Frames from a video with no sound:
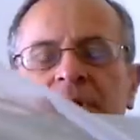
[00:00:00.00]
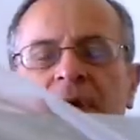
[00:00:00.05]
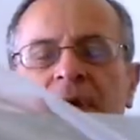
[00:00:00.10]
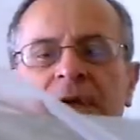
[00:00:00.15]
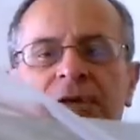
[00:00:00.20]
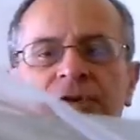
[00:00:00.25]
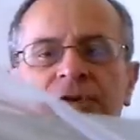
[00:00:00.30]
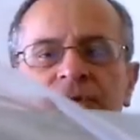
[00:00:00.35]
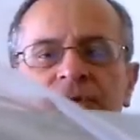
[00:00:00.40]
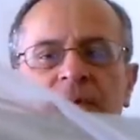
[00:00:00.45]

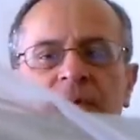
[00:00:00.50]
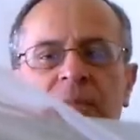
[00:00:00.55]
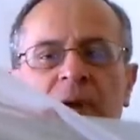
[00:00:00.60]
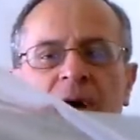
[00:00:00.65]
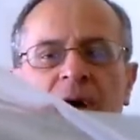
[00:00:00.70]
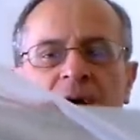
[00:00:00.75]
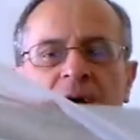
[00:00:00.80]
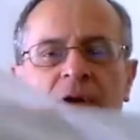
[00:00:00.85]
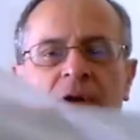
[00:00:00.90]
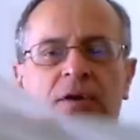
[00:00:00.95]
plunged the
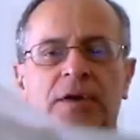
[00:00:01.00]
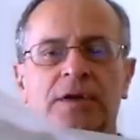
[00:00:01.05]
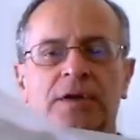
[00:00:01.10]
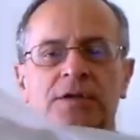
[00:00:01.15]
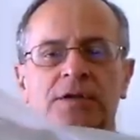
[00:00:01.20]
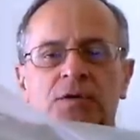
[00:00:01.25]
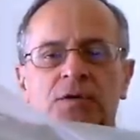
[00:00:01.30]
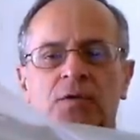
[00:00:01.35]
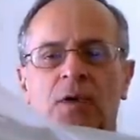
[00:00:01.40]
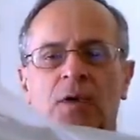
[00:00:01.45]
bottle
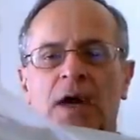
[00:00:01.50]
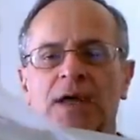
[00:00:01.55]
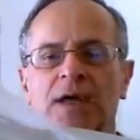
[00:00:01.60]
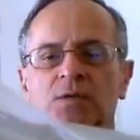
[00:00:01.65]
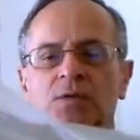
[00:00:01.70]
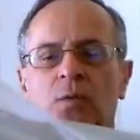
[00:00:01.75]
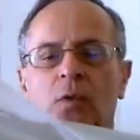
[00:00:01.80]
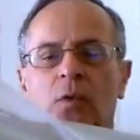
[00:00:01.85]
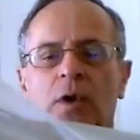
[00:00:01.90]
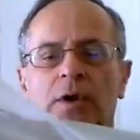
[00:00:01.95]
into
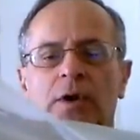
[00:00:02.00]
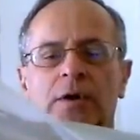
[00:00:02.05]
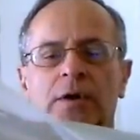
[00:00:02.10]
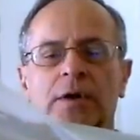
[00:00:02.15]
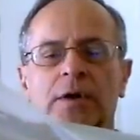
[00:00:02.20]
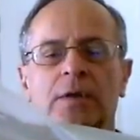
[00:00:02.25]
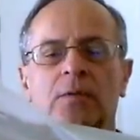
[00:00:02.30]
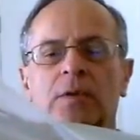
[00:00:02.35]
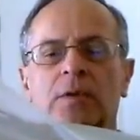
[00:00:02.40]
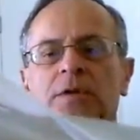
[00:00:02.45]
ice water.
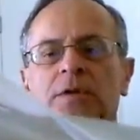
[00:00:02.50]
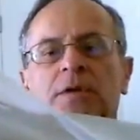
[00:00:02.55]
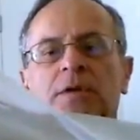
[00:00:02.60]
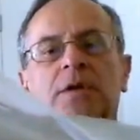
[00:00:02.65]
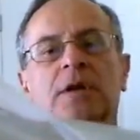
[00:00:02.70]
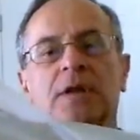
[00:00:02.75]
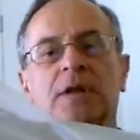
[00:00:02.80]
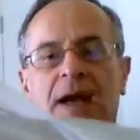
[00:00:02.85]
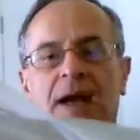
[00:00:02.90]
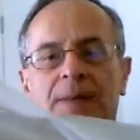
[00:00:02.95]
It would
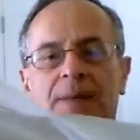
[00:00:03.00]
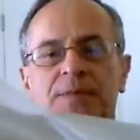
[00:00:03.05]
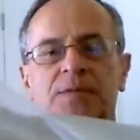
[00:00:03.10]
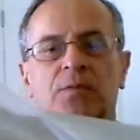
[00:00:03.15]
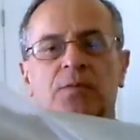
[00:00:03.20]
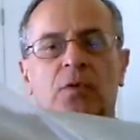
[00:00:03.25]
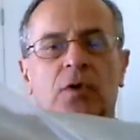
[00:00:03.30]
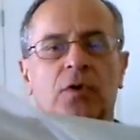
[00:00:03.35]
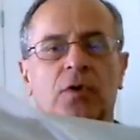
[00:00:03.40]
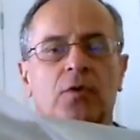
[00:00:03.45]
collapse
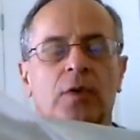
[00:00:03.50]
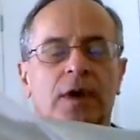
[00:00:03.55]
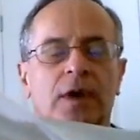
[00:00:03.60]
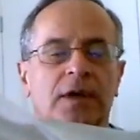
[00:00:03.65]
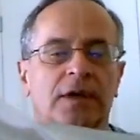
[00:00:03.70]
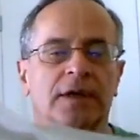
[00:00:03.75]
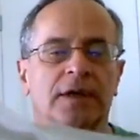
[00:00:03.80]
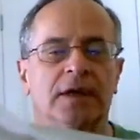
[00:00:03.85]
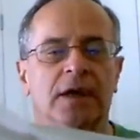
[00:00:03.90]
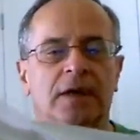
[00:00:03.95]
more
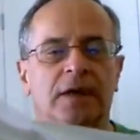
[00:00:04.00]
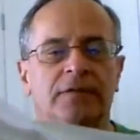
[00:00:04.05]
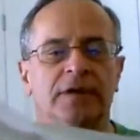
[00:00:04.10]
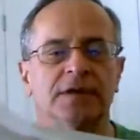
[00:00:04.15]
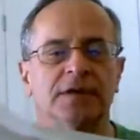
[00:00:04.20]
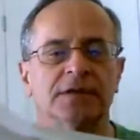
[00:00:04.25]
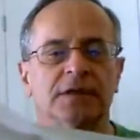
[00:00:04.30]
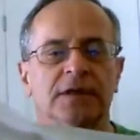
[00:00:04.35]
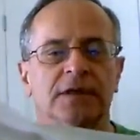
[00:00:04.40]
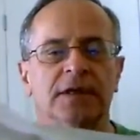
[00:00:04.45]
quickly,
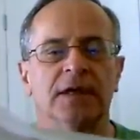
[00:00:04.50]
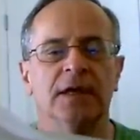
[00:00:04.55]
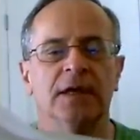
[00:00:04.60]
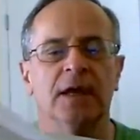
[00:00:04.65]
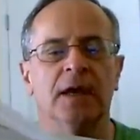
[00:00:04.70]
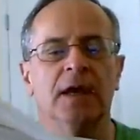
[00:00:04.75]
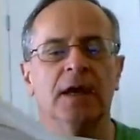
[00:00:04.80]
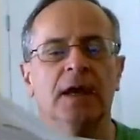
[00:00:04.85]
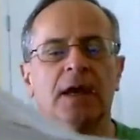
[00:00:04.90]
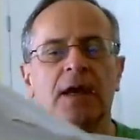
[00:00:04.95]
obviously.
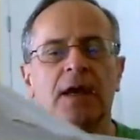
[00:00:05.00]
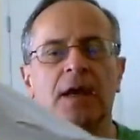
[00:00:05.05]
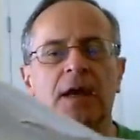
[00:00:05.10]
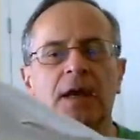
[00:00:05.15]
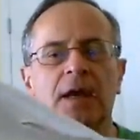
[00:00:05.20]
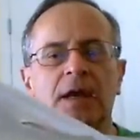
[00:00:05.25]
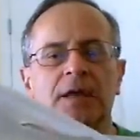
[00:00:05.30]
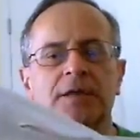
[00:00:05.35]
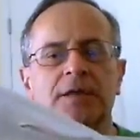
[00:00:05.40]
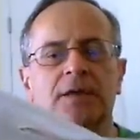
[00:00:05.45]

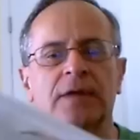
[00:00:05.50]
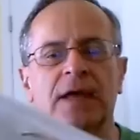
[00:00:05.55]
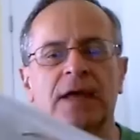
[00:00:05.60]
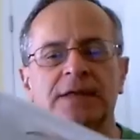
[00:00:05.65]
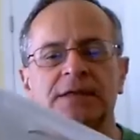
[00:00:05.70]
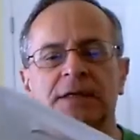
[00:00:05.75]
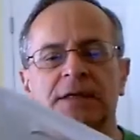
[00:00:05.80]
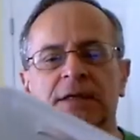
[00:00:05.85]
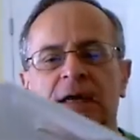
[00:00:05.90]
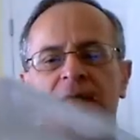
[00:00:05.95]
So
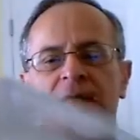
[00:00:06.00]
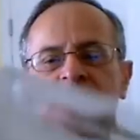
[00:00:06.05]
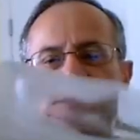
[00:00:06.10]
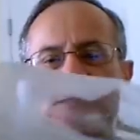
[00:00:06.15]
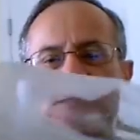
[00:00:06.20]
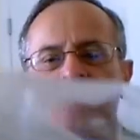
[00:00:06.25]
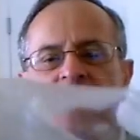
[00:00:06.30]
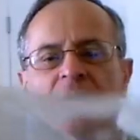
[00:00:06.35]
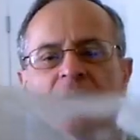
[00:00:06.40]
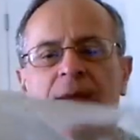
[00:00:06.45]
that's a nice
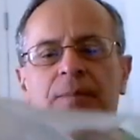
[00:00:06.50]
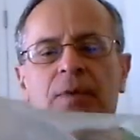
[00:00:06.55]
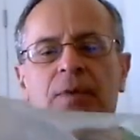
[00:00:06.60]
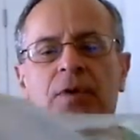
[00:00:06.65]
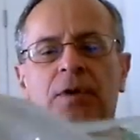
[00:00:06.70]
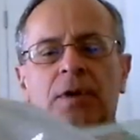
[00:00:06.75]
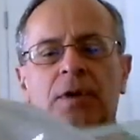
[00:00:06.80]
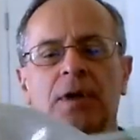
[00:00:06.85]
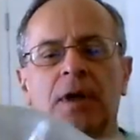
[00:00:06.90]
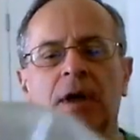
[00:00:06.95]

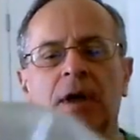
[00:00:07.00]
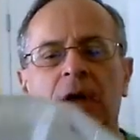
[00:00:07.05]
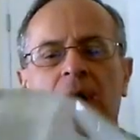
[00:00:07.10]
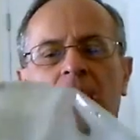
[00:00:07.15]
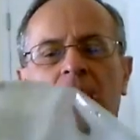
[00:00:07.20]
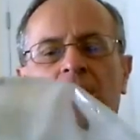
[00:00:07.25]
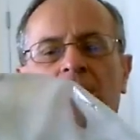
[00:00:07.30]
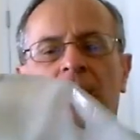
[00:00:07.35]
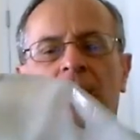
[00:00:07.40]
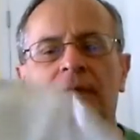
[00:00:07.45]
example
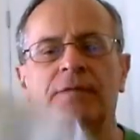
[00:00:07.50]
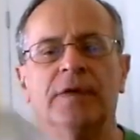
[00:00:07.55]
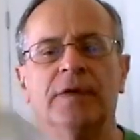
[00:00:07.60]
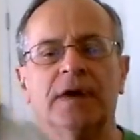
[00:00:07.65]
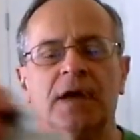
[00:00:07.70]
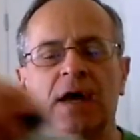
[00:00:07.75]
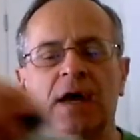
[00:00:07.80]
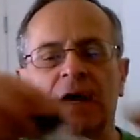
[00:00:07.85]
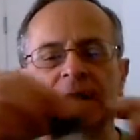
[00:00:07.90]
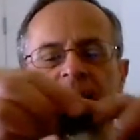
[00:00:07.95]
of
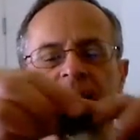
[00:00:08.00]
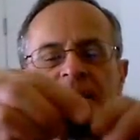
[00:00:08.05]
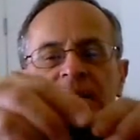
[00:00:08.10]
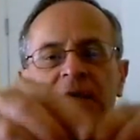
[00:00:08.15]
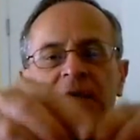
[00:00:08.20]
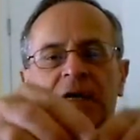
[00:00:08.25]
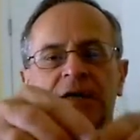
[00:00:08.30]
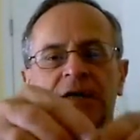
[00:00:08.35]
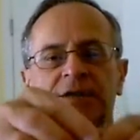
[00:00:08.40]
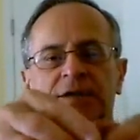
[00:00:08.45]
the
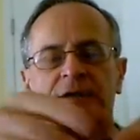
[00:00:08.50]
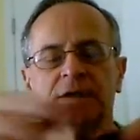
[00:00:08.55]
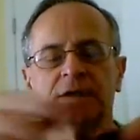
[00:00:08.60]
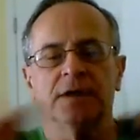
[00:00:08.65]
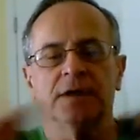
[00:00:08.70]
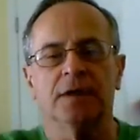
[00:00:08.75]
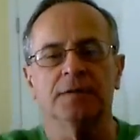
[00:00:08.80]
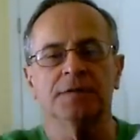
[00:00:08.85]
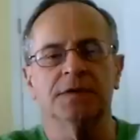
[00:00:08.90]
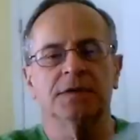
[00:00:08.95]
condensation
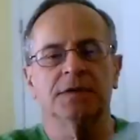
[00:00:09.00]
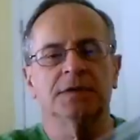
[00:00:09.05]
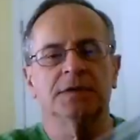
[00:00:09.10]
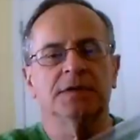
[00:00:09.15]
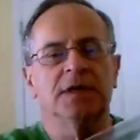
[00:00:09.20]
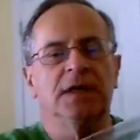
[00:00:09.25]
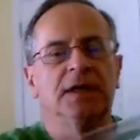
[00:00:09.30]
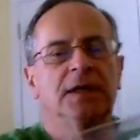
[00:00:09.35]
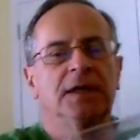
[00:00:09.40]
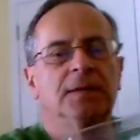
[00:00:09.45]
of
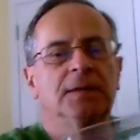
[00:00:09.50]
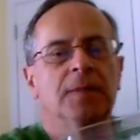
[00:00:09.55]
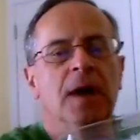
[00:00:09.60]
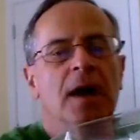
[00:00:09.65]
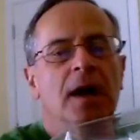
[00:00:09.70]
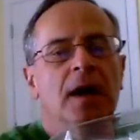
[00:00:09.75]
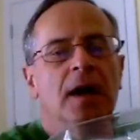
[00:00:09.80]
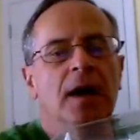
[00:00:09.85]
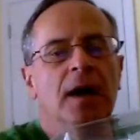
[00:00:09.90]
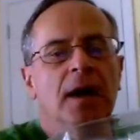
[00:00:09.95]

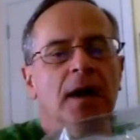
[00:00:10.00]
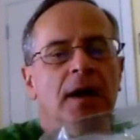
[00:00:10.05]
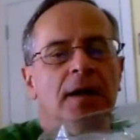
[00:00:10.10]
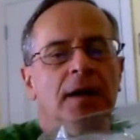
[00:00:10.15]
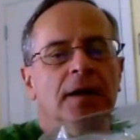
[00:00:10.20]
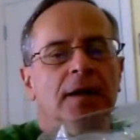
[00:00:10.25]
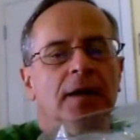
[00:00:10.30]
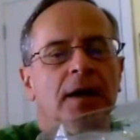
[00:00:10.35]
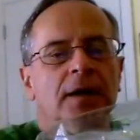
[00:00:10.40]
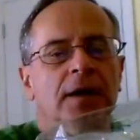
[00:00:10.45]
steam
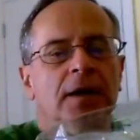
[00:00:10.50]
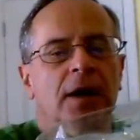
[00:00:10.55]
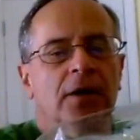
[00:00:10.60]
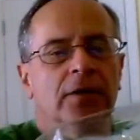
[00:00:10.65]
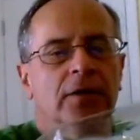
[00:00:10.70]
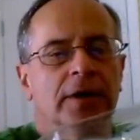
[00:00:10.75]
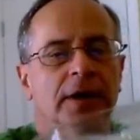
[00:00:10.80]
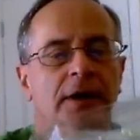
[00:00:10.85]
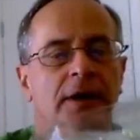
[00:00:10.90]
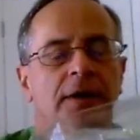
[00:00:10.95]

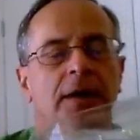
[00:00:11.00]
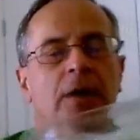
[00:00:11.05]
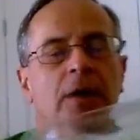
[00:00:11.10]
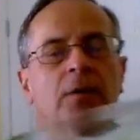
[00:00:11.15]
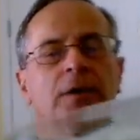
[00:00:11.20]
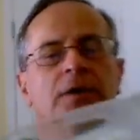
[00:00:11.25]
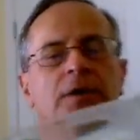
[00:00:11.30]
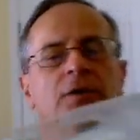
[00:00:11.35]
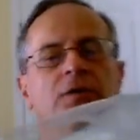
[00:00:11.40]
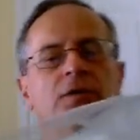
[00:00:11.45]
occurring. Now
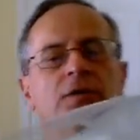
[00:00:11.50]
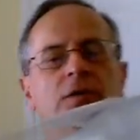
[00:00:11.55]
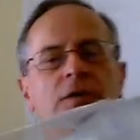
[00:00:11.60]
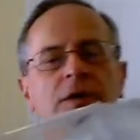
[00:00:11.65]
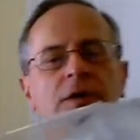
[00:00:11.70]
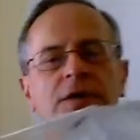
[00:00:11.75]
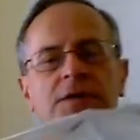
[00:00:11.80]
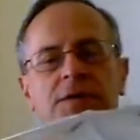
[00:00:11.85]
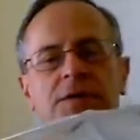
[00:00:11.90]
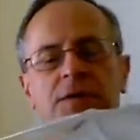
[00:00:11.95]
when you do
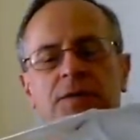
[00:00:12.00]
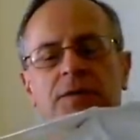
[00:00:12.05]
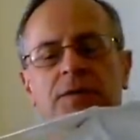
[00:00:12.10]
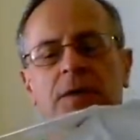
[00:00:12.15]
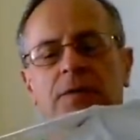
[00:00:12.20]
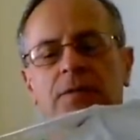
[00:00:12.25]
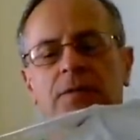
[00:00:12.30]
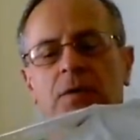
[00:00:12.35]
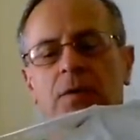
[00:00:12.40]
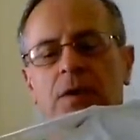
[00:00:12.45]
this,
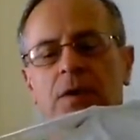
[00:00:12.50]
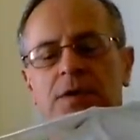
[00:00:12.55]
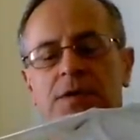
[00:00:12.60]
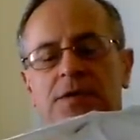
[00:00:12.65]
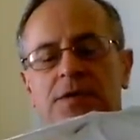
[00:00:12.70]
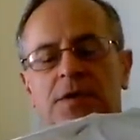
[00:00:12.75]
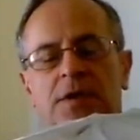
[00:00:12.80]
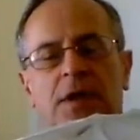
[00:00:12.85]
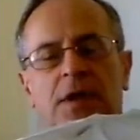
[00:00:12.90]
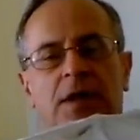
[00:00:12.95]
of course,
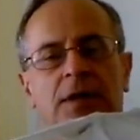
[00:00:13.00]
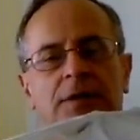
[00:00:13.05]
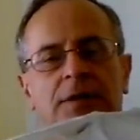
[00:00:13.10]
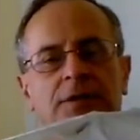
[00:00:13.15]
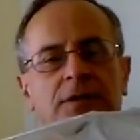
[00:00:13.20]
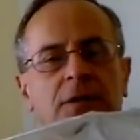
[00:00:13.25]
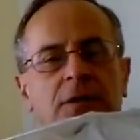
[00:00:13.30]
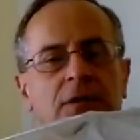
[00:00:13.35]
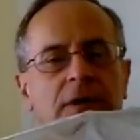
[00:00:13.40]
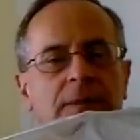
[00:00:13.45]
uh, it
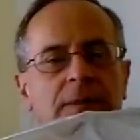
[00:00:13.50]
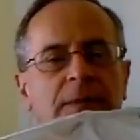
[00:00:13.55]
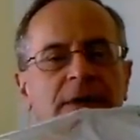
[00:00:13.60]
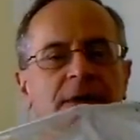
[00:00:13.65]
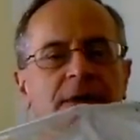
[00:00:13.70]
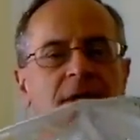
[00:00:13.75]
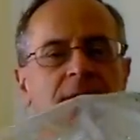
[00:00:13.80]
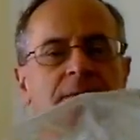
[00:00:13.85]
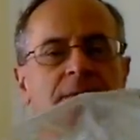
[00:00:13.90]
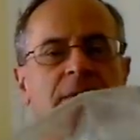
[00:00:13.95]
should only be
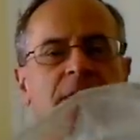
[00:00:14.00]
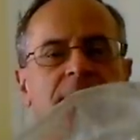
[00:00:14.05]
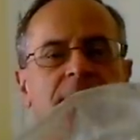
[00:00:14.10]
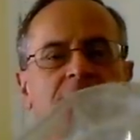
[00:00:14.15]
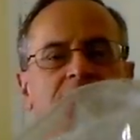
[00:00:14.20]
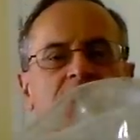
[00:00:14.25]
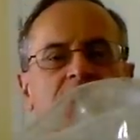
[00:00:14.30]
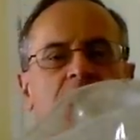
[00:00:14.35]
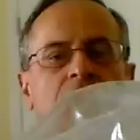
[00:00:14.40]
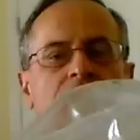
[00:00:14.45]
done by
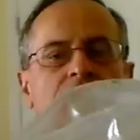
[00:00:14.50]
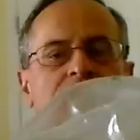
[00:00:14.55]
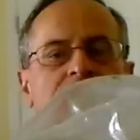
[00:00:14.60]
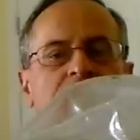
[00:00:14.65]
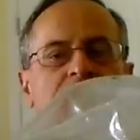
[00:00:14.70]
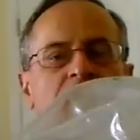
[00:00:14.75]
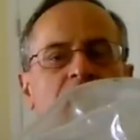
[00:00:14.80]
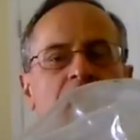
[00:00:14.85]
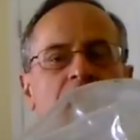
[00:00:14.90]
adults,